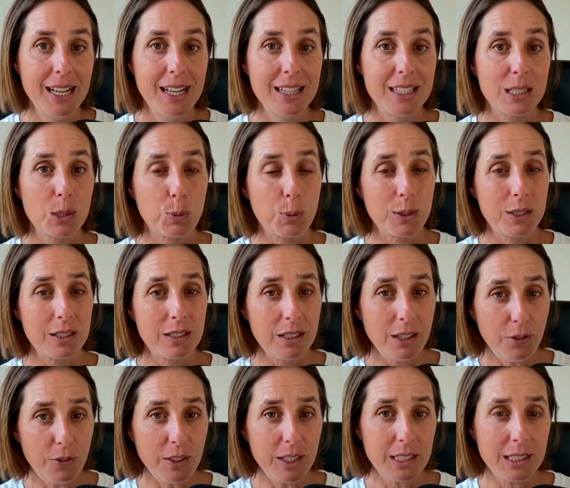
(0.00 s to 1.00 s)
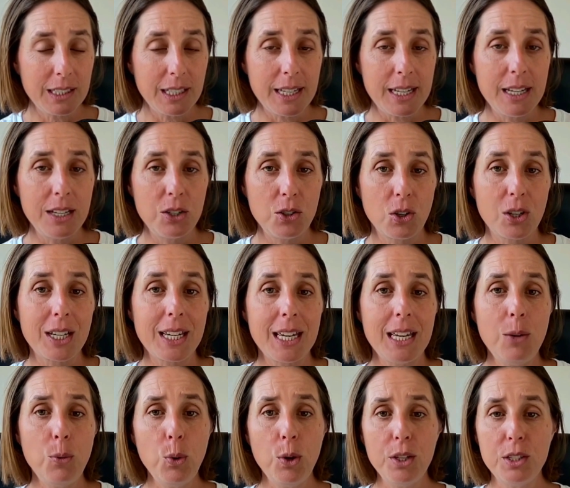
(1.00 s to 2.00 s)
Specifically, your
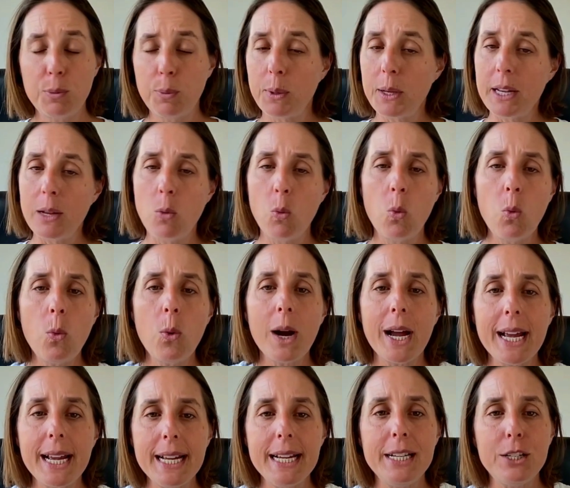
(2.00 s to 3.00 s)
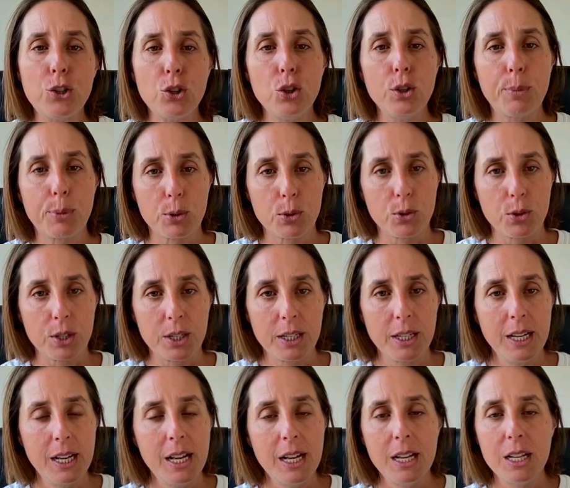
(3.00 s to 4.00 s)
keywords being way too broad.
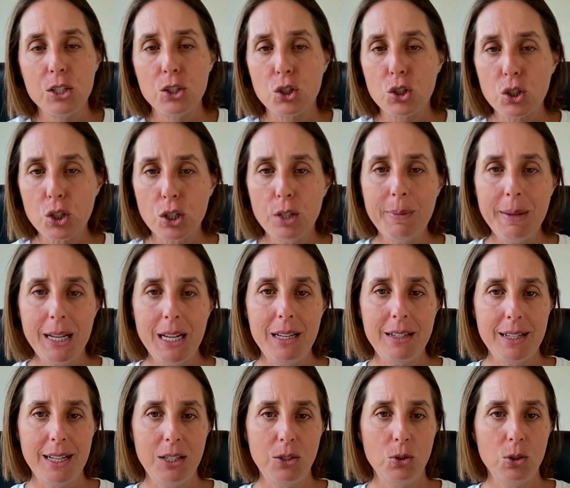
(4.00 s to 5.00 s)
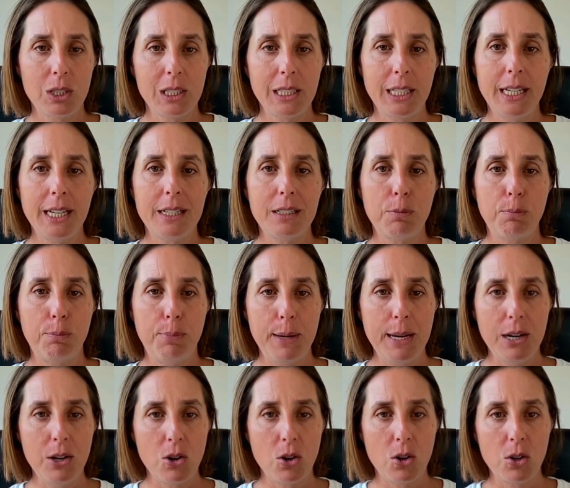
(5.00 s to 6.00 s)
So many dental clinics
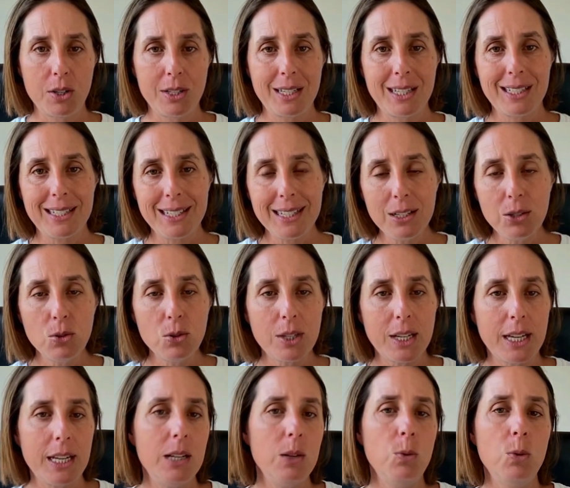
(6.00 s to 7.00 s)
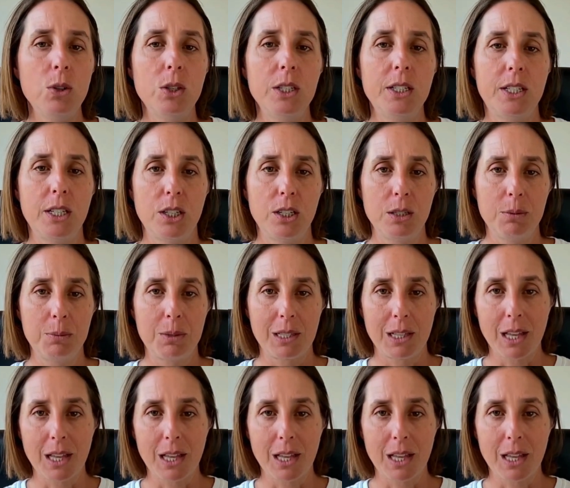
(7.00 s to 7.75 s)
bid on single keyword terms